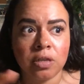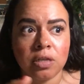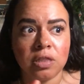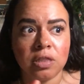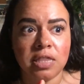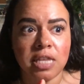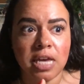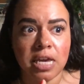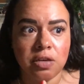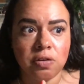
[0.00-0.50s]

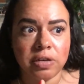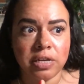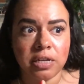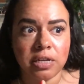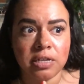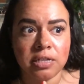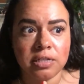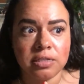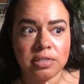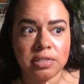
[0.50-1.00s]
Then you
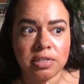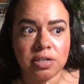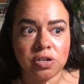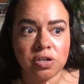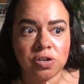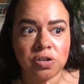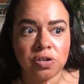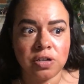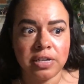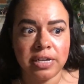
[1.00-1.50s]
can
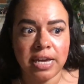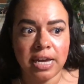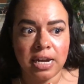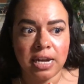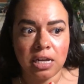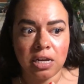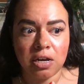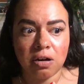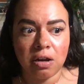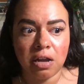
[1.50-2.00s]
consider
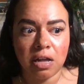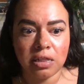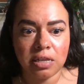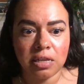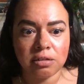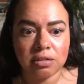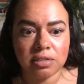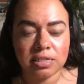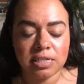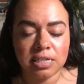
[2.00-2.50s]
getting your
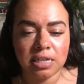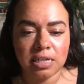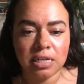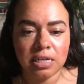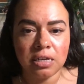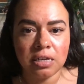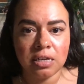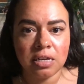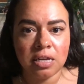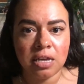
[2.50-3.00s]

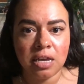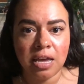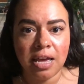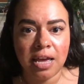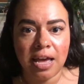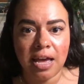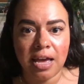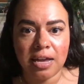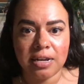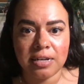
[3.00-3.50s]
LLC,
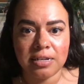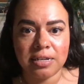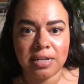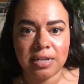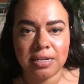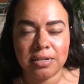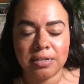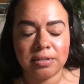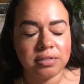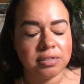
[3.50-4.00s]
and
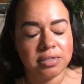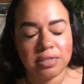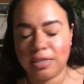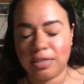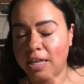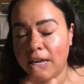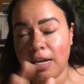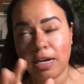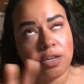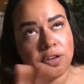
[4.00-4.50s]

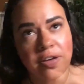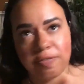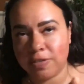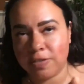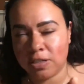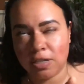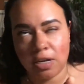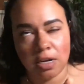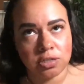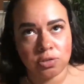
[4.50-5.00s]
then you have
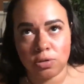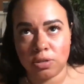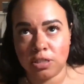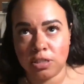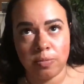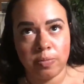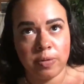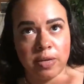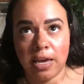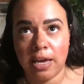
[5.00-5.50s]
to talk to a
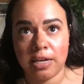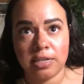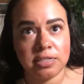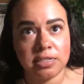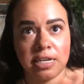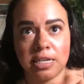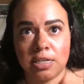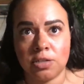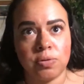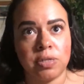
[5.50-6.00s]
CPA because
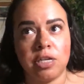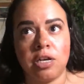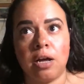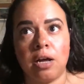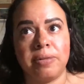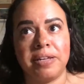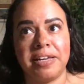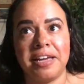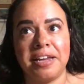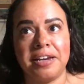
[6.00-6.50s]
it gets really
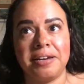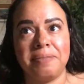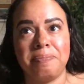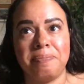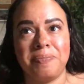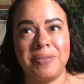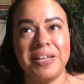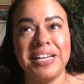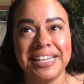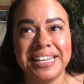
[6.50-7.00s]
complicated.
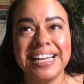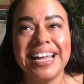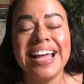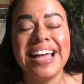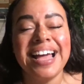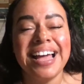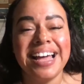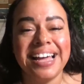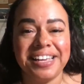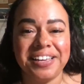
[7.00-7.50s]

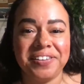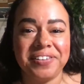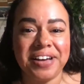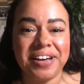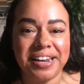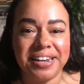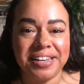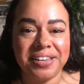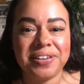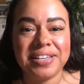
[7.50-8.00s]
You
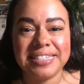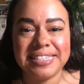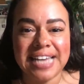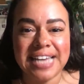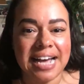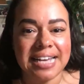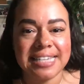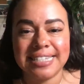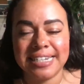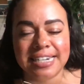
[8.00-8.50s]
can
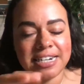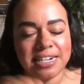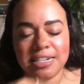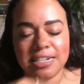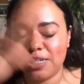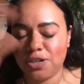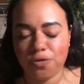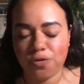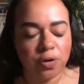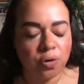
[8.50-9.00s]
tax it in a
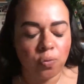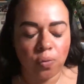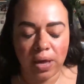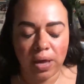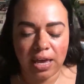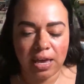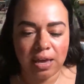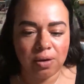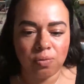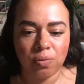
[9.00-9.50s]
different
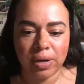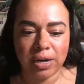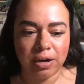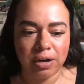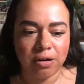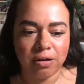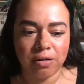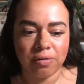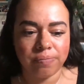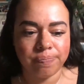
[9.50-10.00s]
way
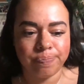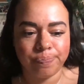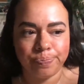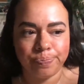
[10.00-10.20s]
where